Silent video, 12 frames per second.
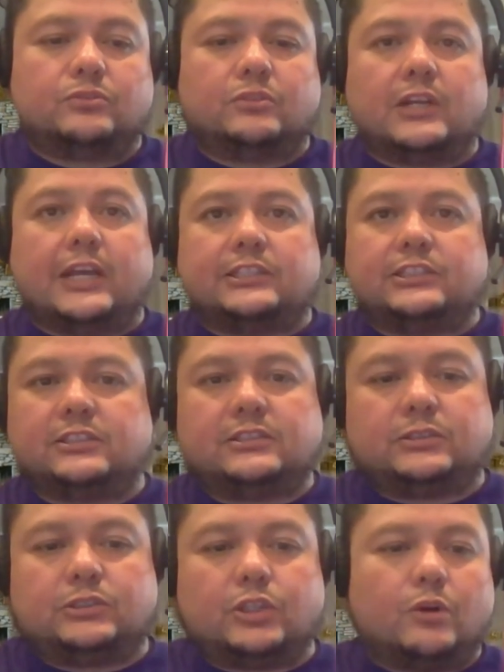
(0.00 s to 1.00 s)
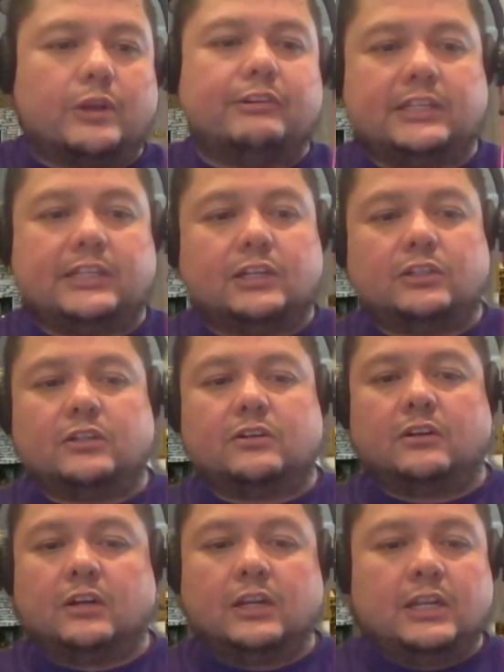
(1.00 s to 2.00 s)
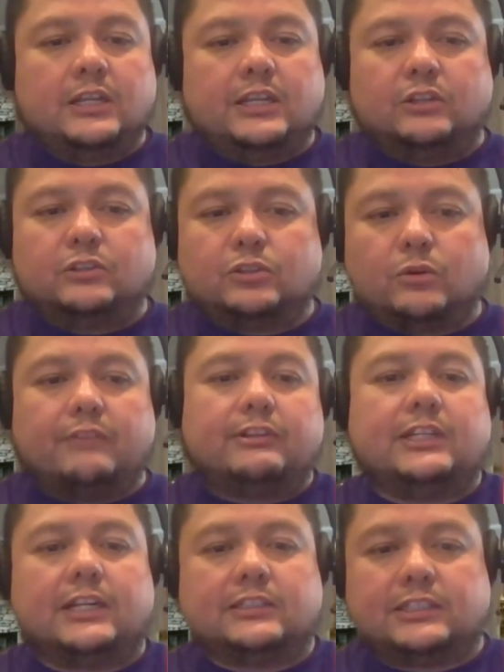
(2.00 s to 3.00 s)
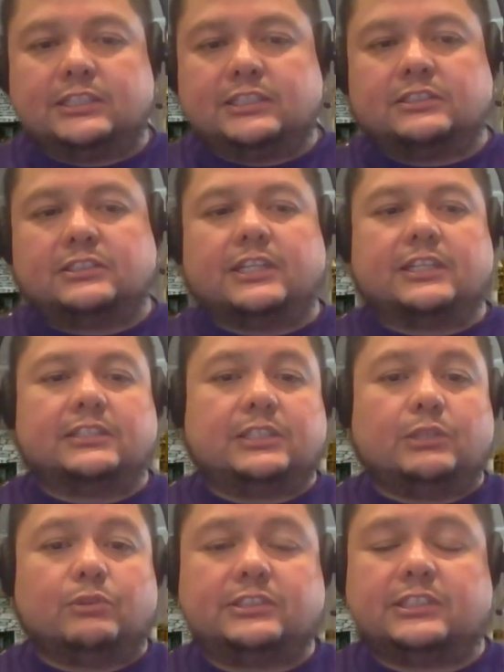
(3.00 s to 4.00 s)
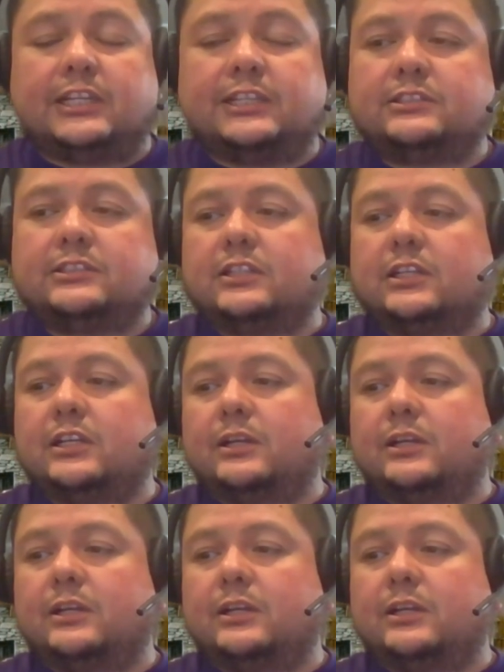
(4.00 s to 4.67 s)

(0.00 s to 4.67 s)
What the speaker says: So not just throw everything at the kitchen sink and see what sticks,